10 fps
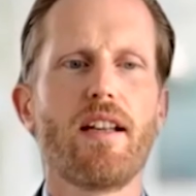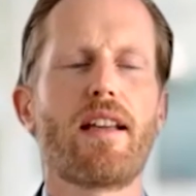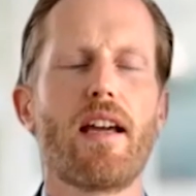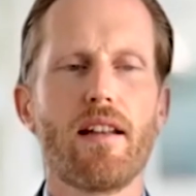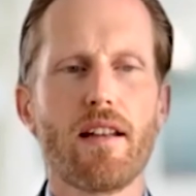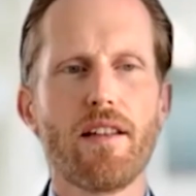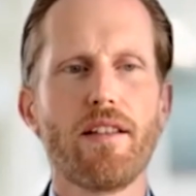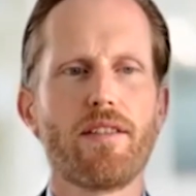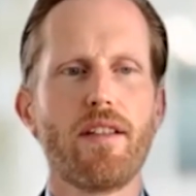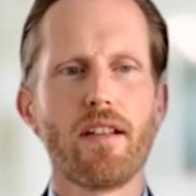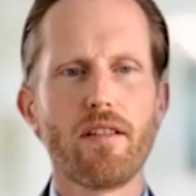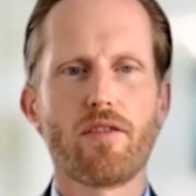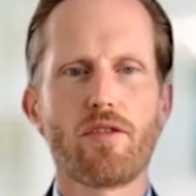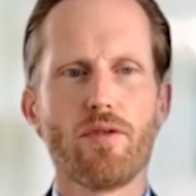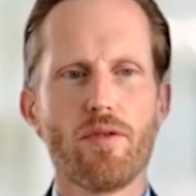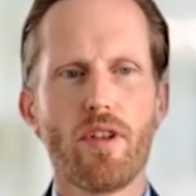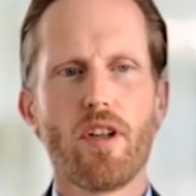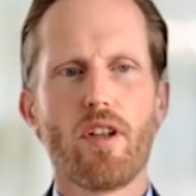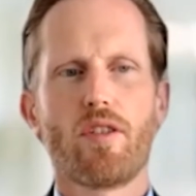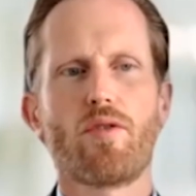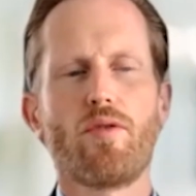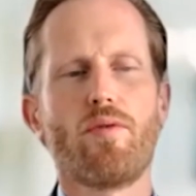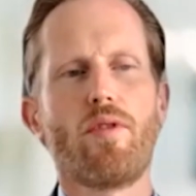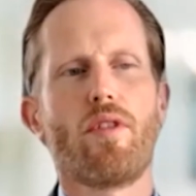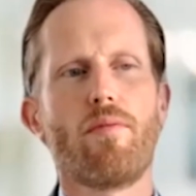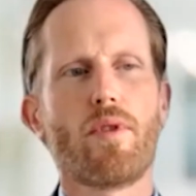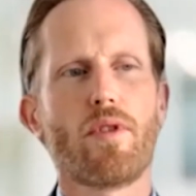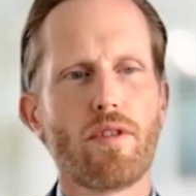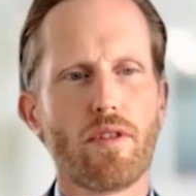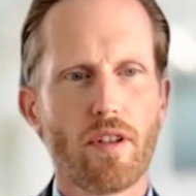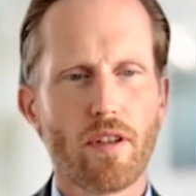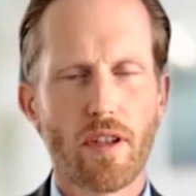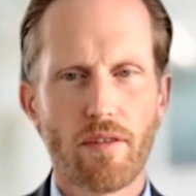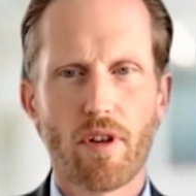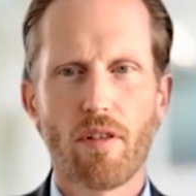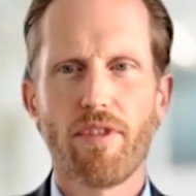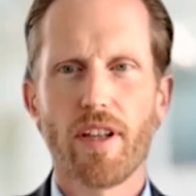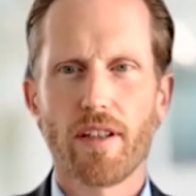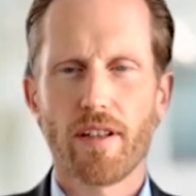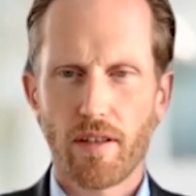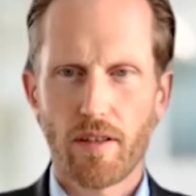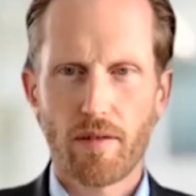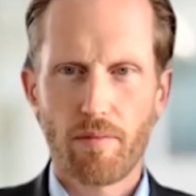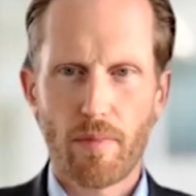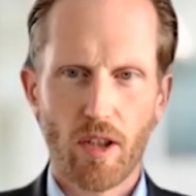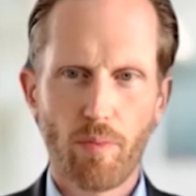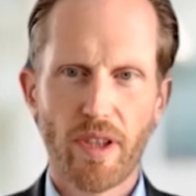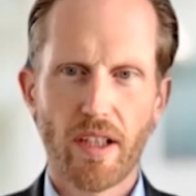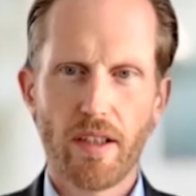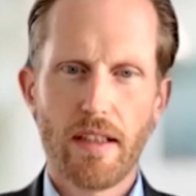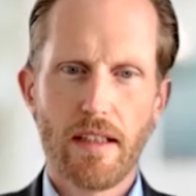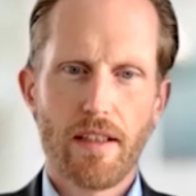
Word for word: can lead then to, to more uh, evolving uh, myopia.